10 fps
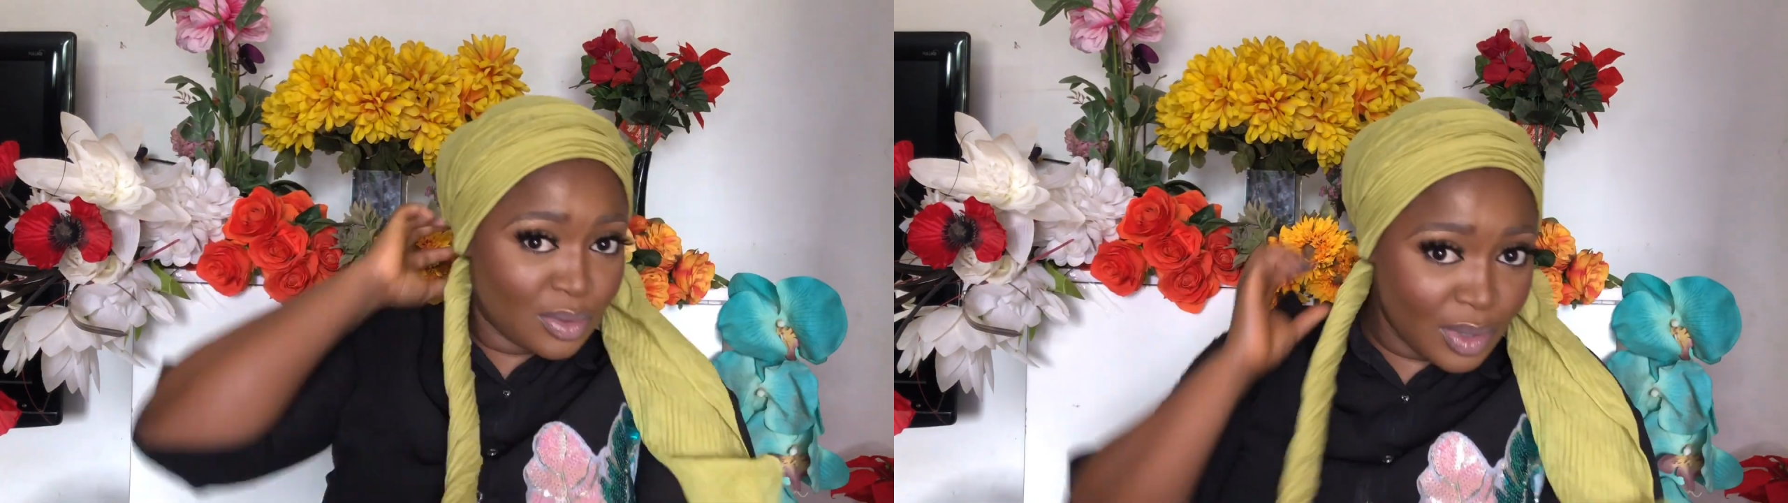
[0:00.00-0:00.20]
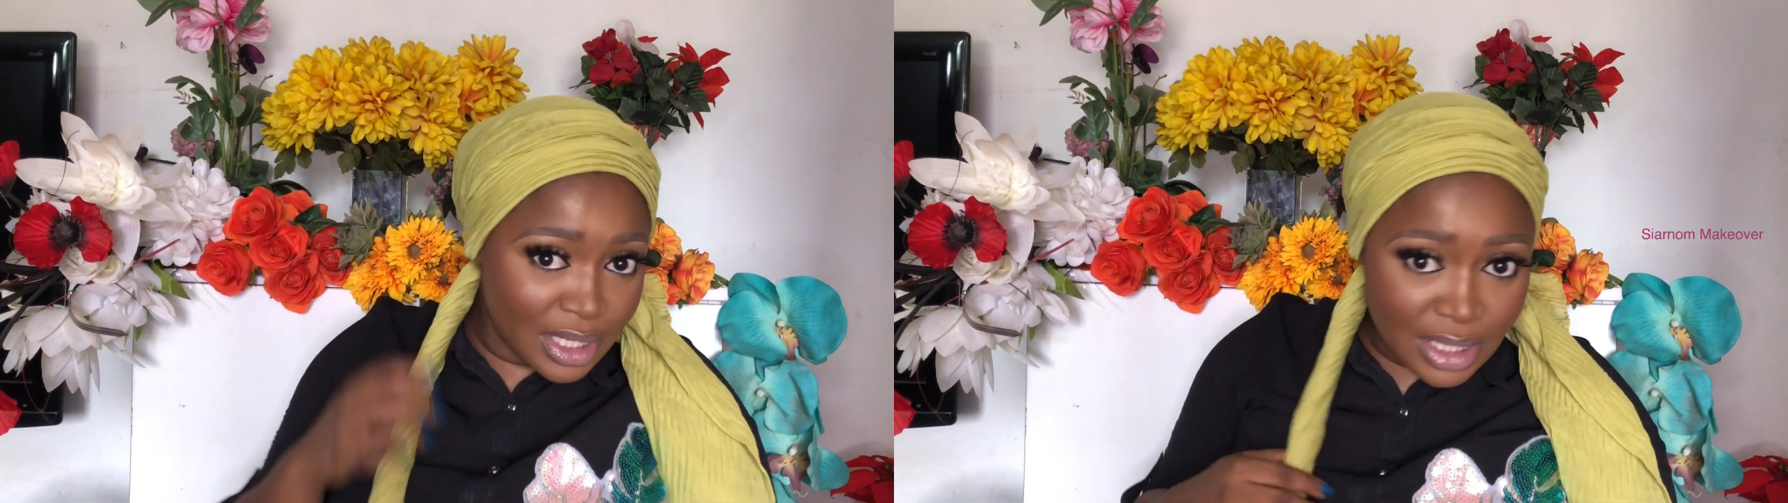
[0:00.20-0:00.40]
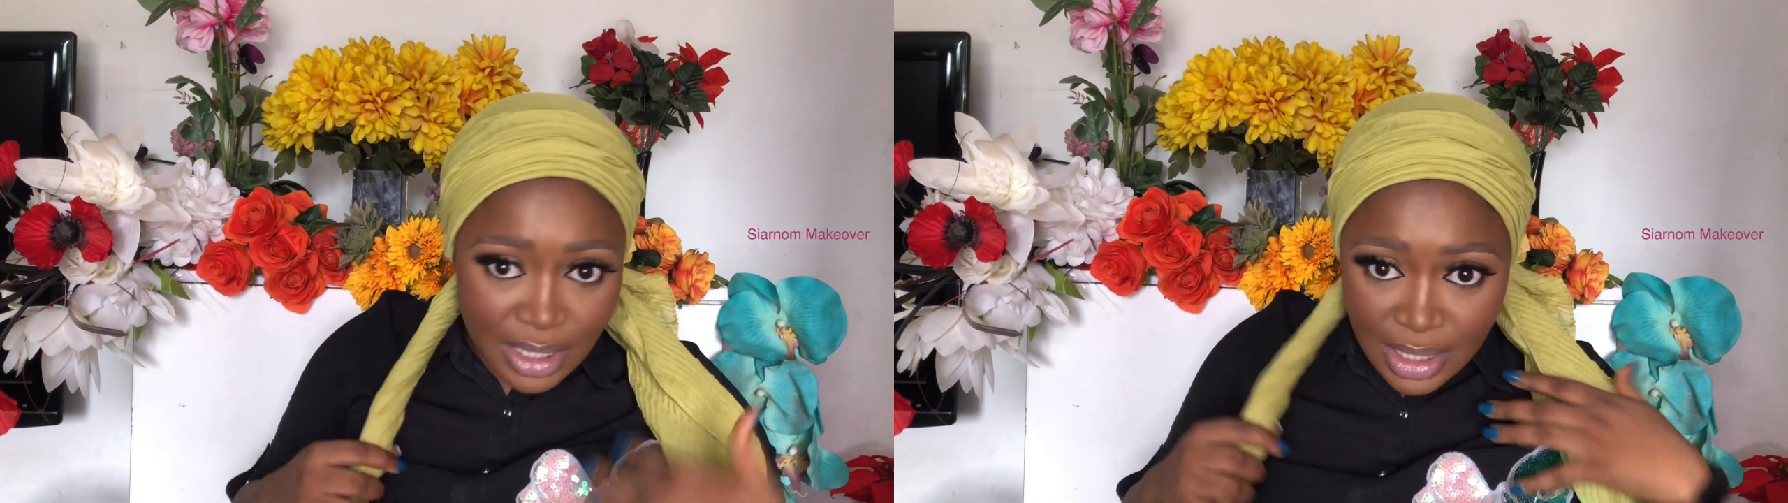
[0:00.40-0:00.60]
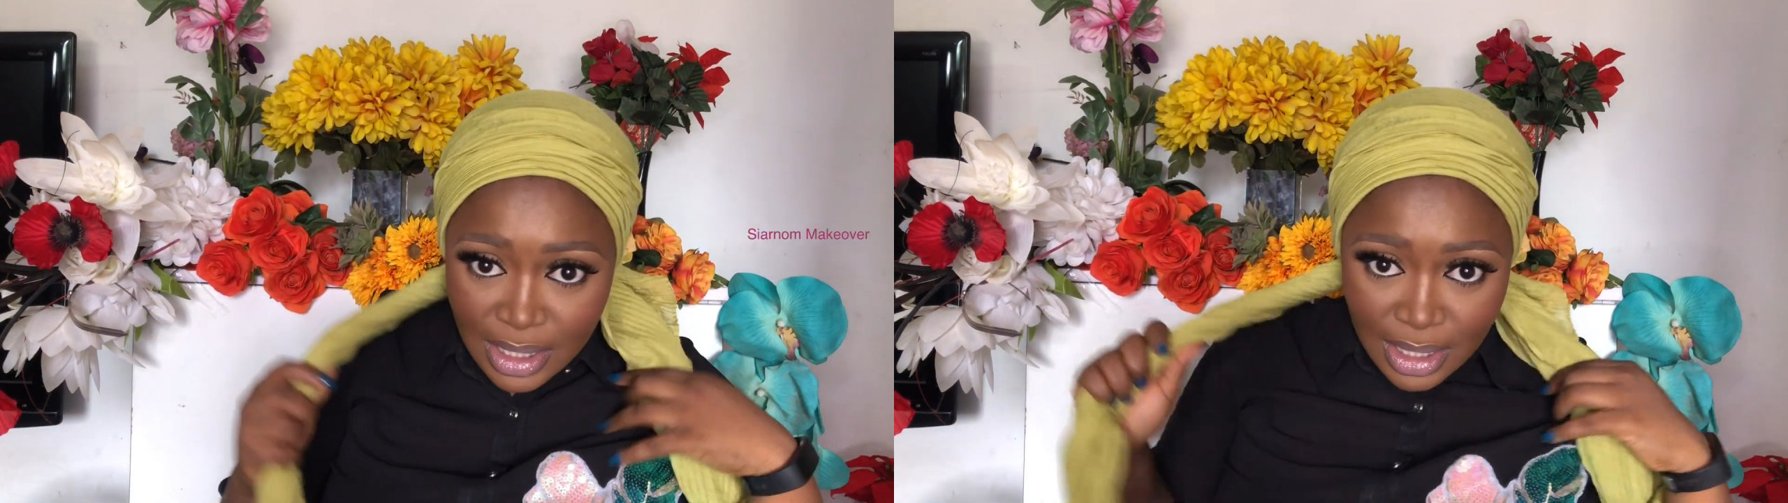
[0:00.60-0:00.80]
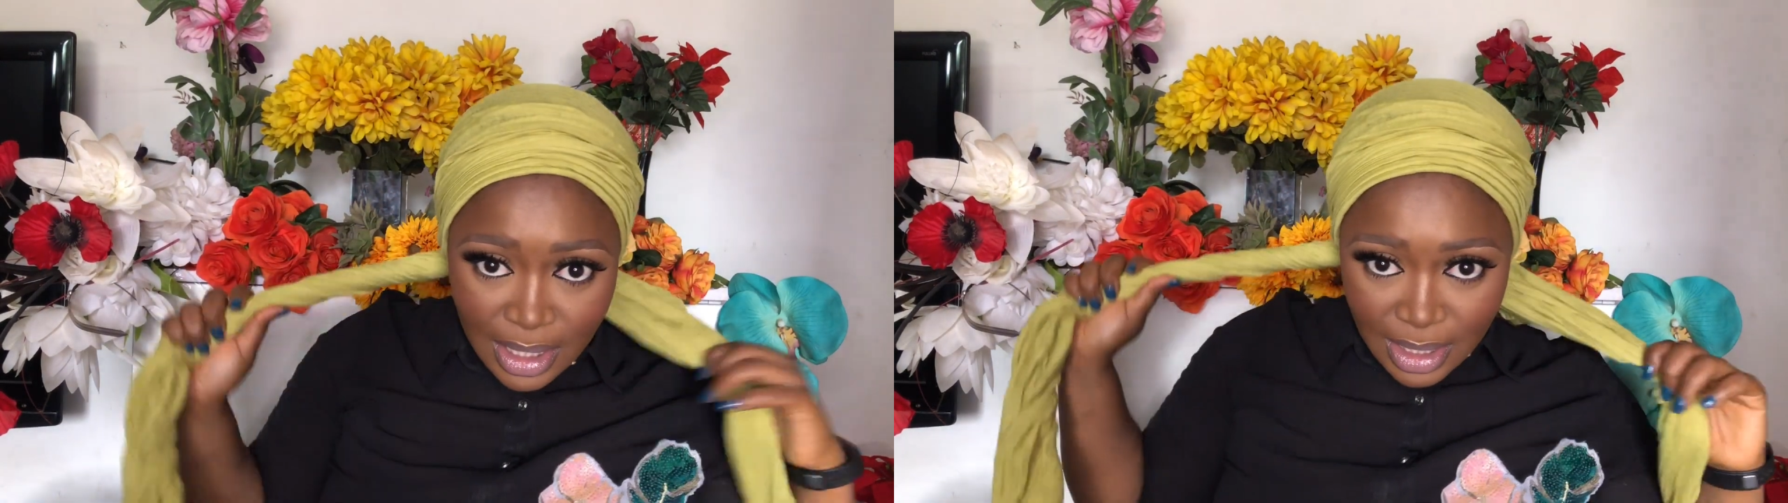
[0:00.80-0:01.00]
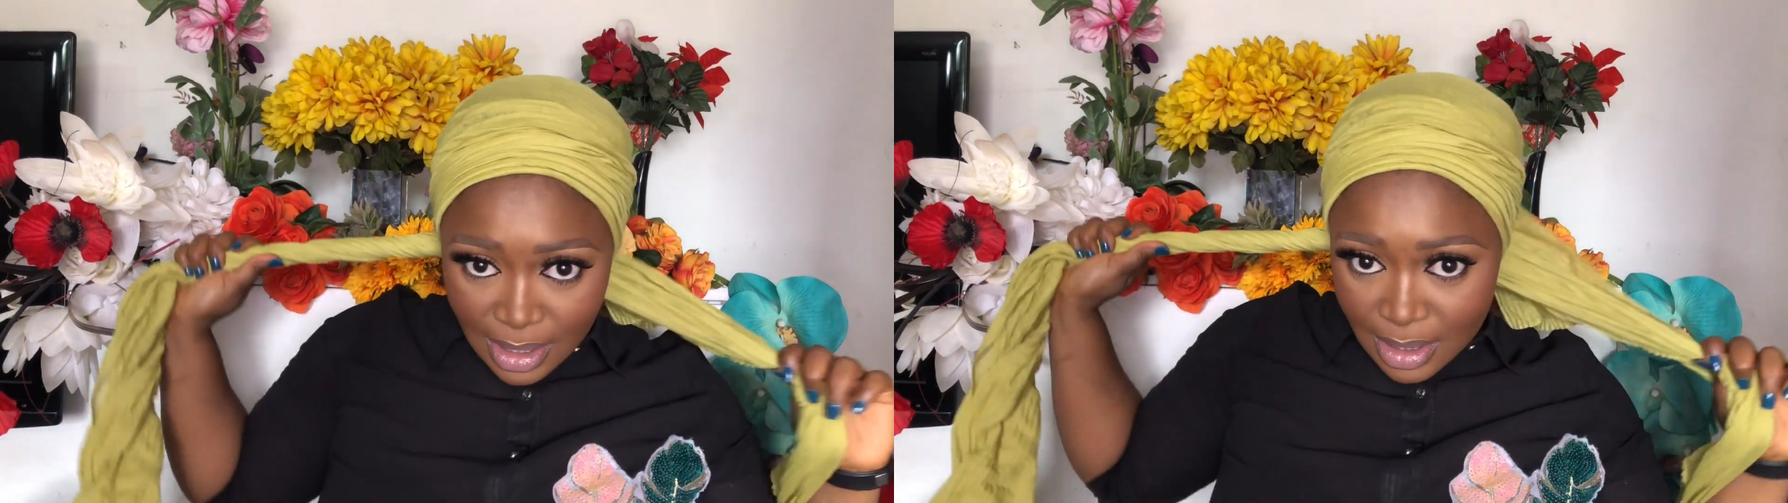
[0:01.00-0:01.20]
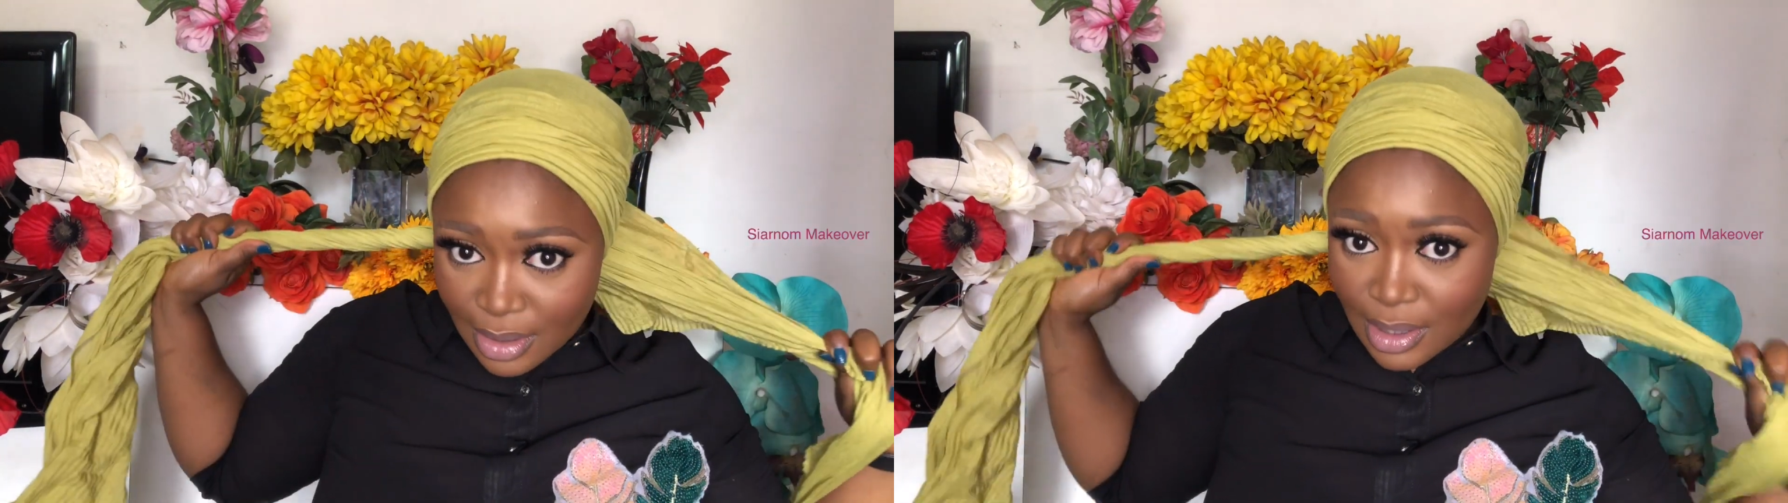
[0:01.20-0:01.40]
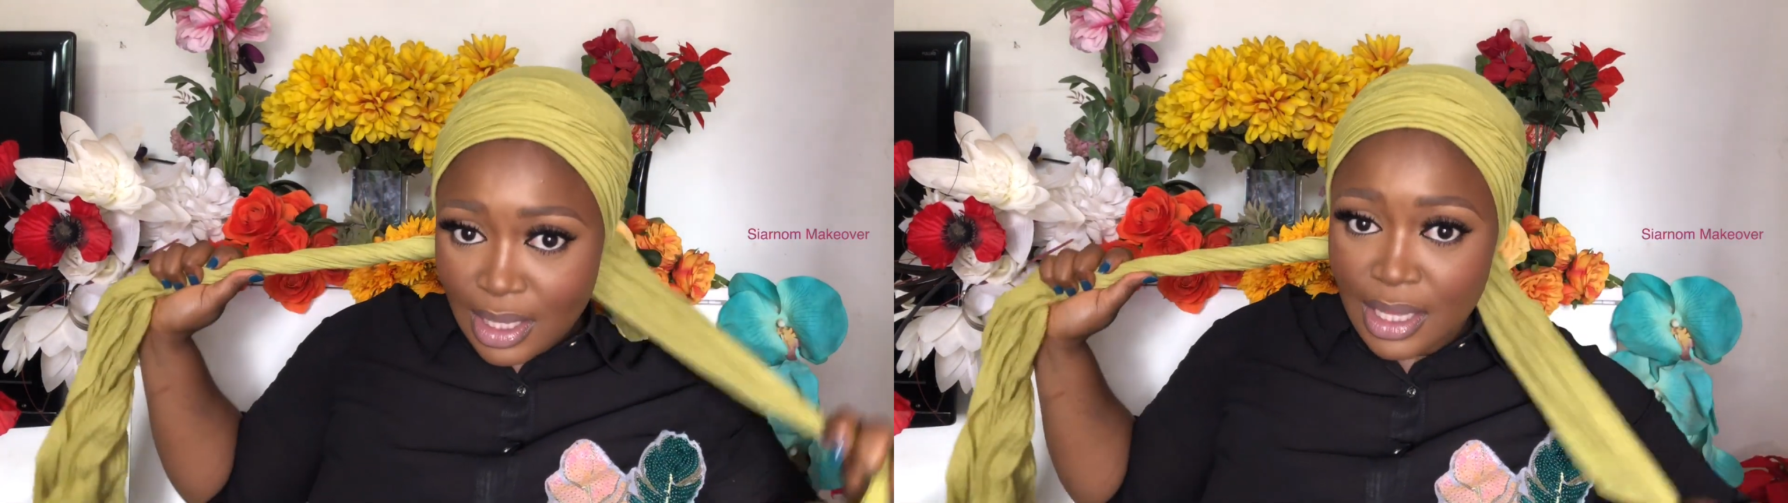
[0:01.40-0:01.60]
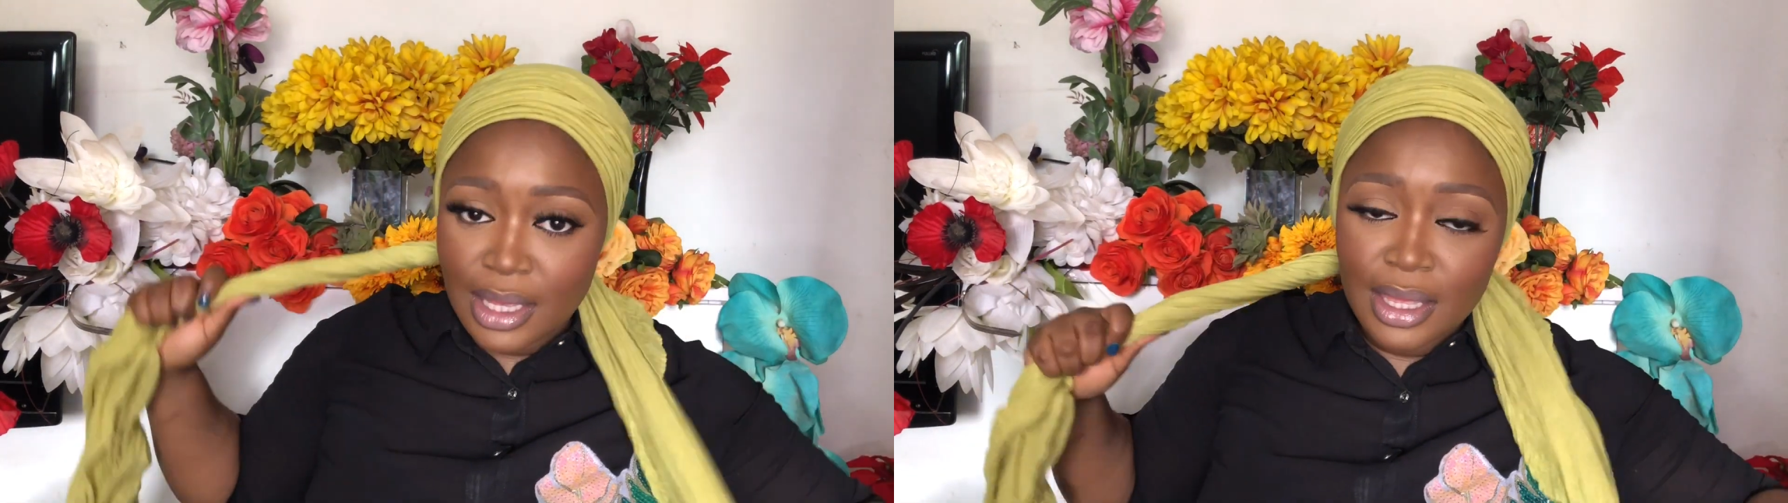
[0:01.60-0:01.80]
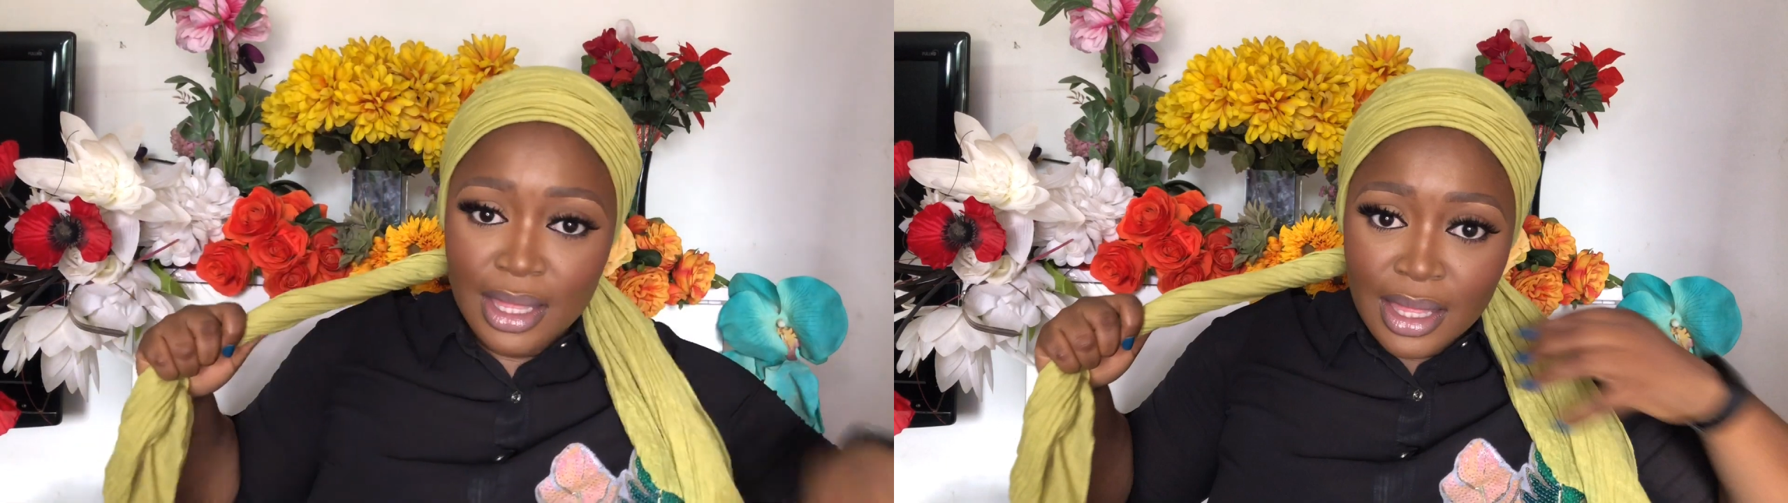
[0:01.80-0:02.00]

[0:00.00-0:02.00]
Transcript: twist, okay,